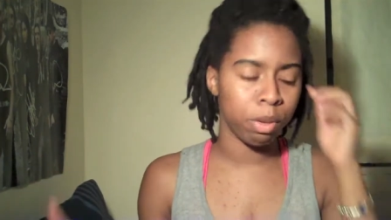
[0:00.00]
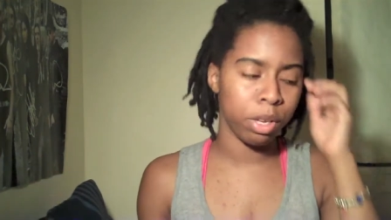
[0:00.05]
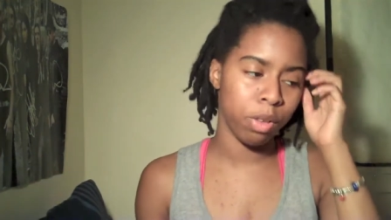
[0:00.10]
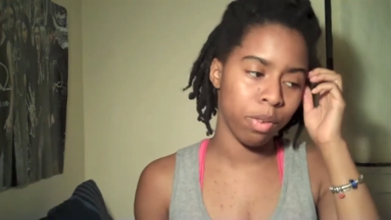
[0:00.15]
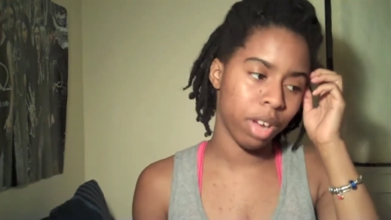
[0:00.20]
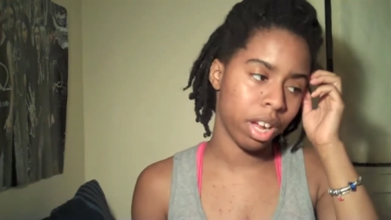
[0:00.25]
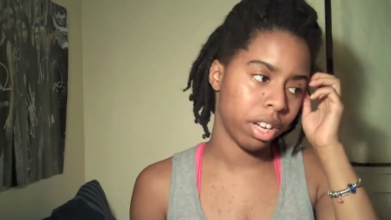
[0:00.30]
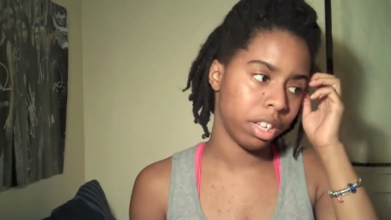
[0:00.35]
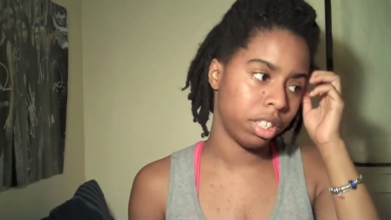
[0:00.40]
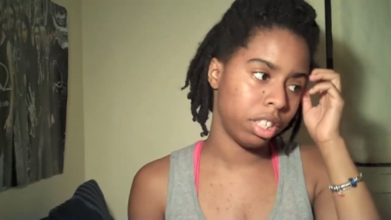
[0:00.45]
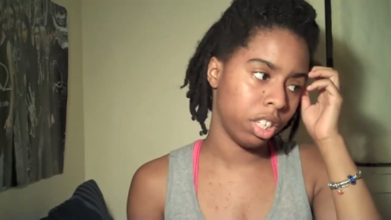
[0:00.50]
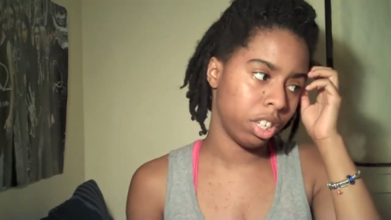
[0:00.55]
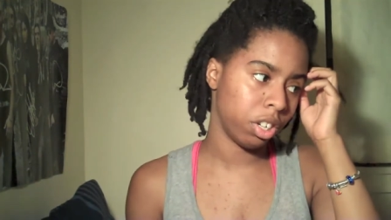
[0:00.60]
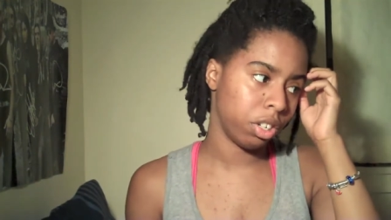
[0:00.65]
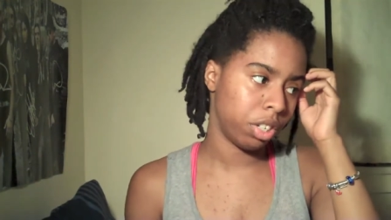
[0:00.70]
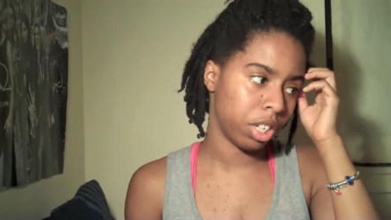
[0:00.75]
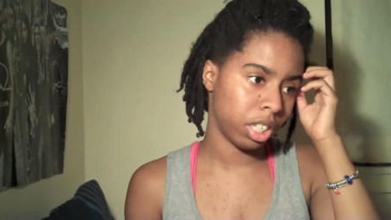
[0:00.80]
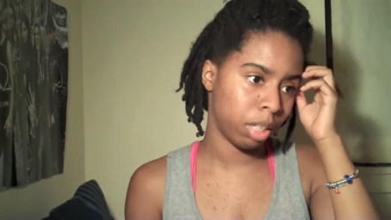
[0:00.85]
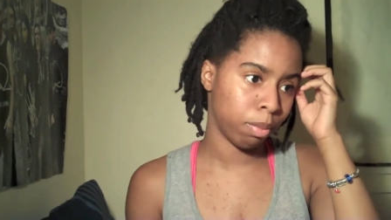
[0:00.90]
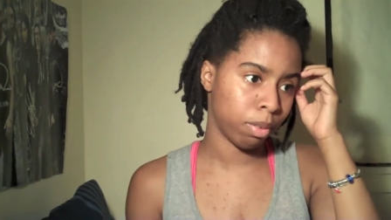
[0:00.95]
but you kind of see her
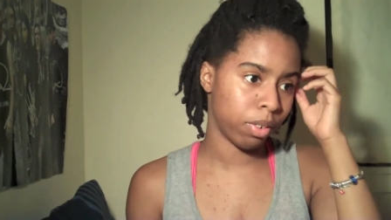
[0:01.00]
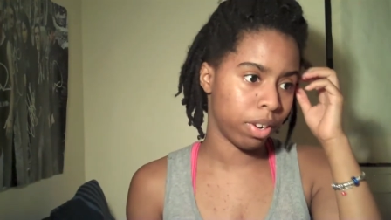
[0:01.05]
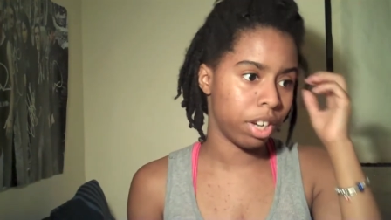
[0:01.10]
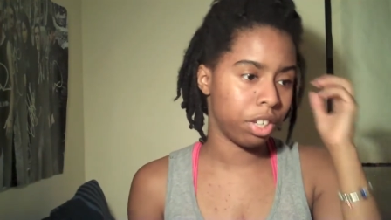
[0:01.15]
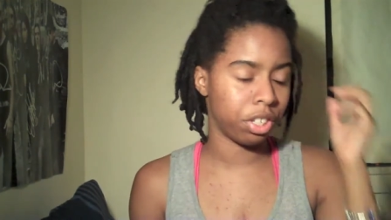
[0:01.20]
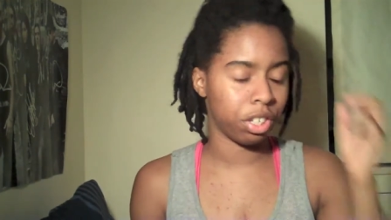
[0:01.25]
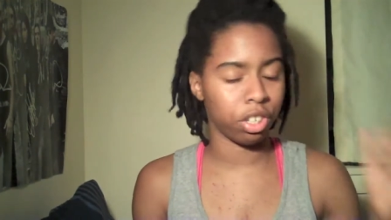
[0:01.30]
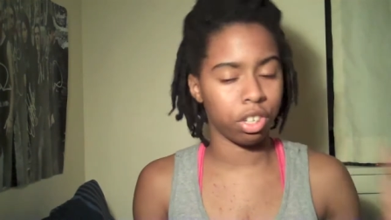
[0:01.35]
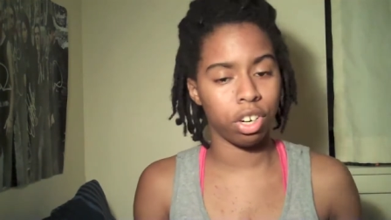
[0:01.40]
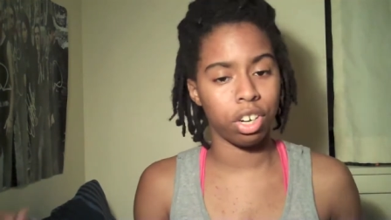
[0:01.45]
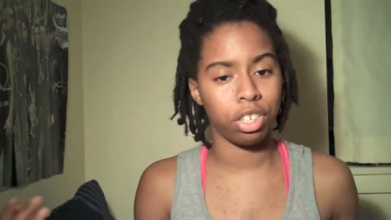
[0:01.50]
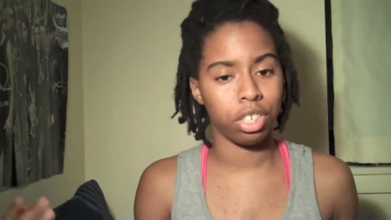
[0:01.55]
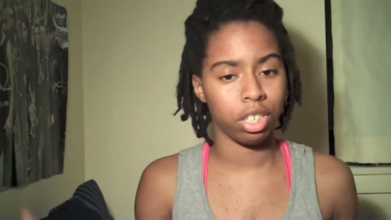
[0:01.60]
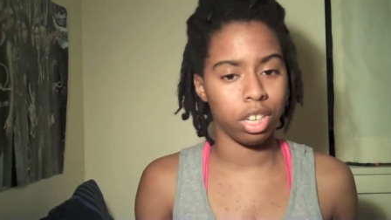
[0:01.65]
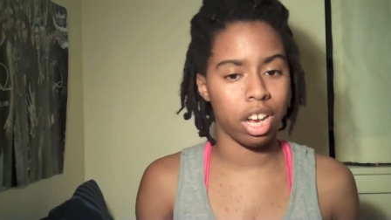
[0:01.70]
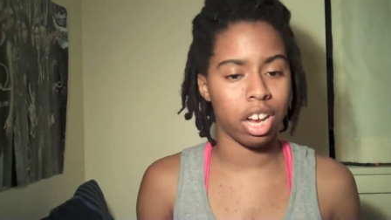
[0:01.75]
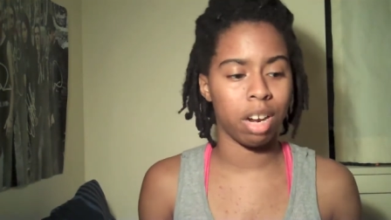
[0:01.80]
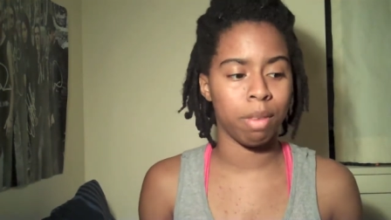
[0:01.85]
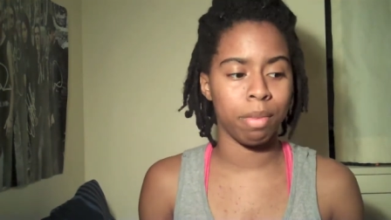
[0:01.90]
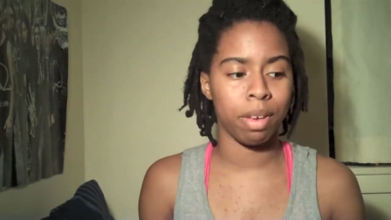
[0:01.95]
desperation and her
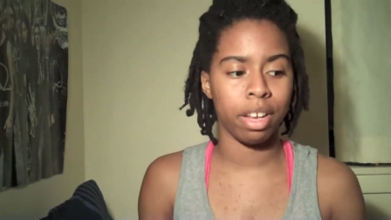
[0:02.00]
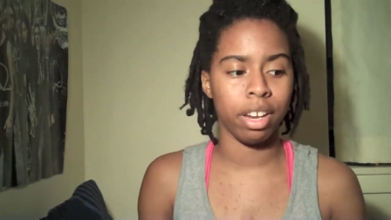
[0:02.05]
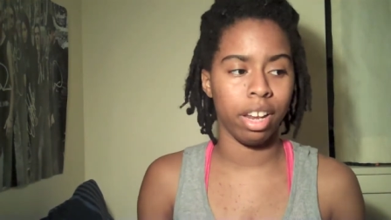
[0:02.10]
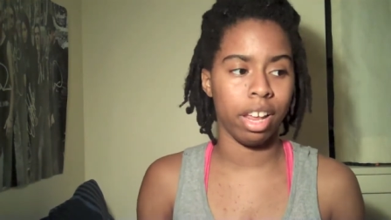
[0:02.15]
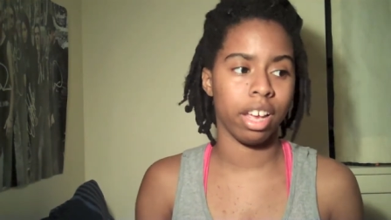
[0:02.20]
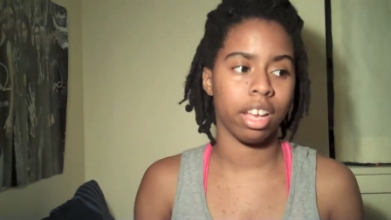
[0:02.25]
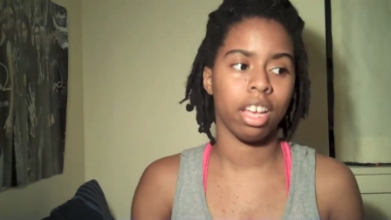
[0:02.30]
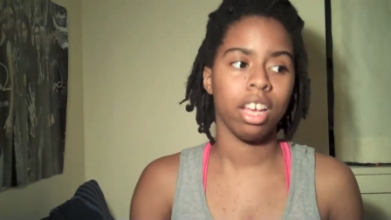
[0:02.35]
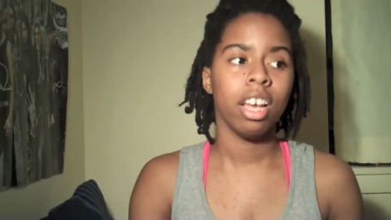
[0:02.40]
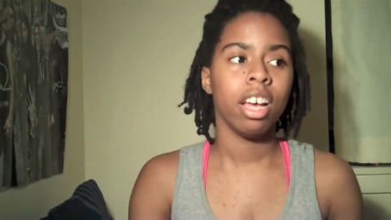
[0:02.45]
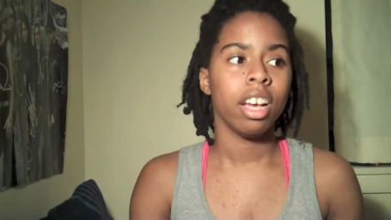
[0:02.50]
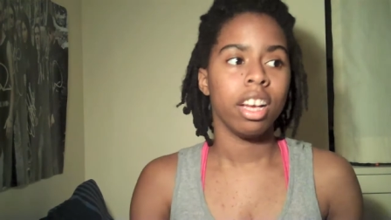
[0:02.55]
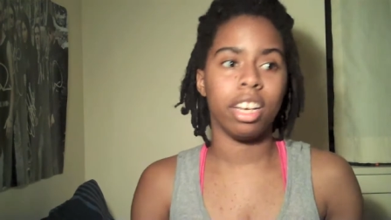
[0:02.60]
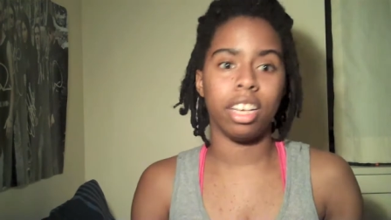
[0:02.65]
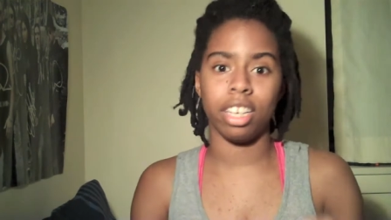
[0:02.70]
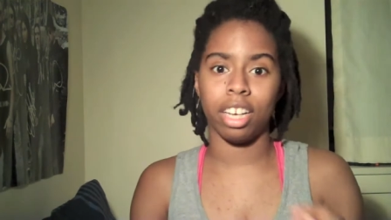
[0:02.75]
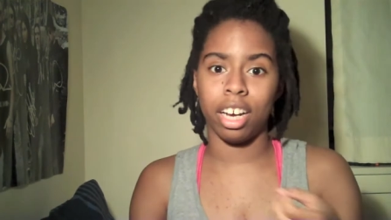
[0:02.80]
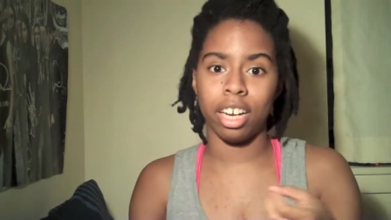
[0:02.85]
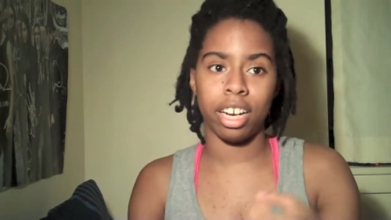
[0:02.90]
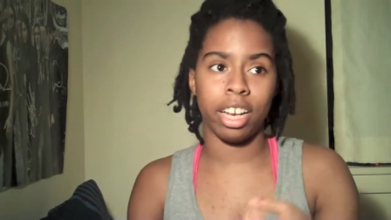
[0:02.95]
just kind of being like,
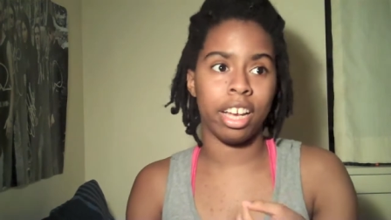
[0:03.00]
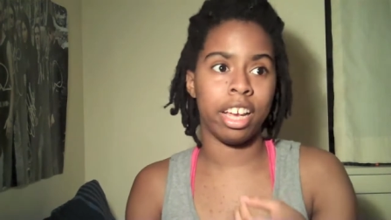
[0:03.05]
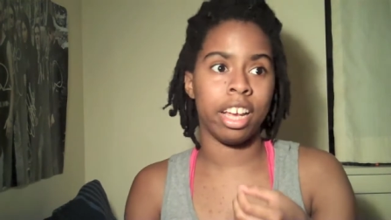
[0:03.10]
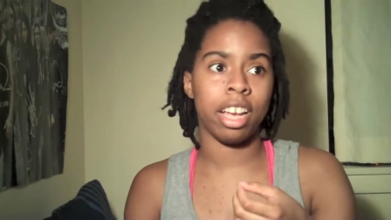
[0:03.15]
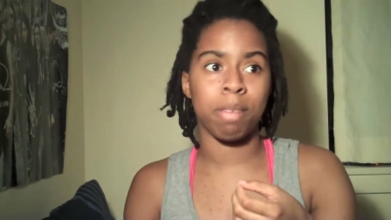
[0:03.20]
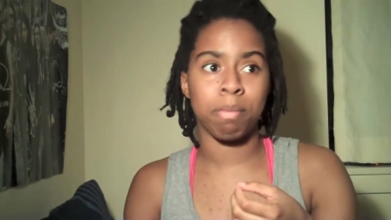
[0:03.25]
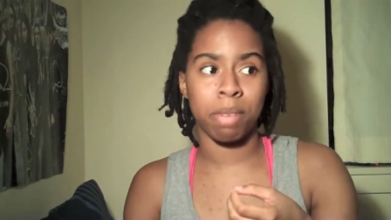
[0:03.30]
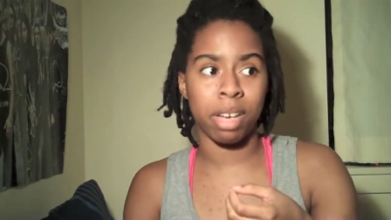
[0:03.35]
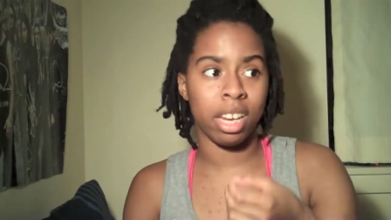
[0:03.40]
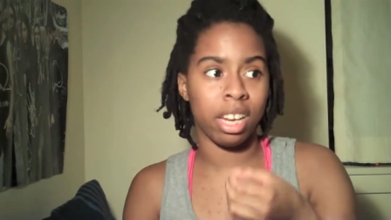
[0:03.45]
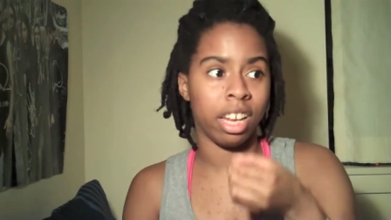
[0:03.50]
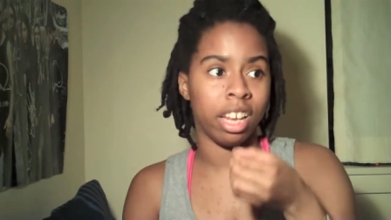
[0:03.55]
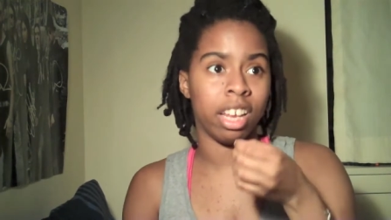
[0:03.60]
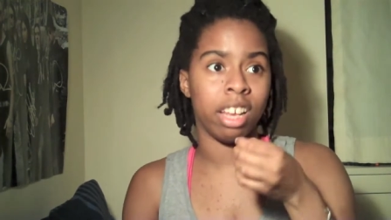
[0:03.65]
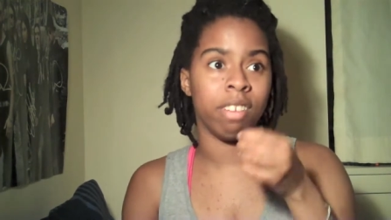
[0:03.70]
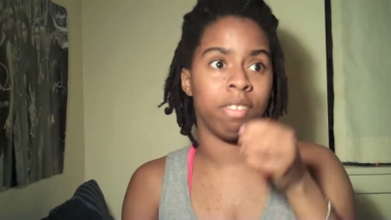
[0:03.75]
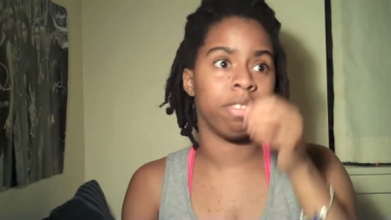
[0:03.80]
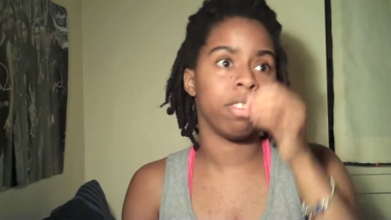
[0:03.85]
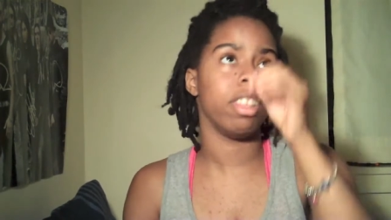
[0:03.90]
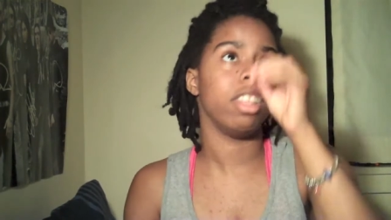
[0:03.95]
God, I hate my
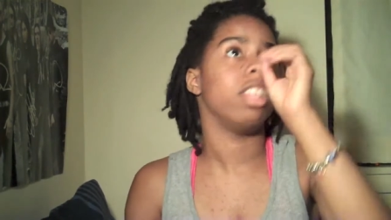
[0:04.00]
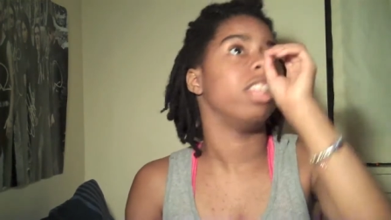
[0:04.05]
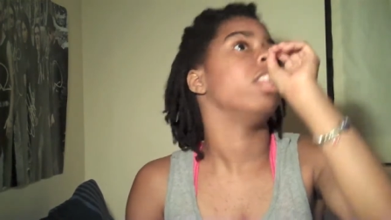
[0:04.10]
life.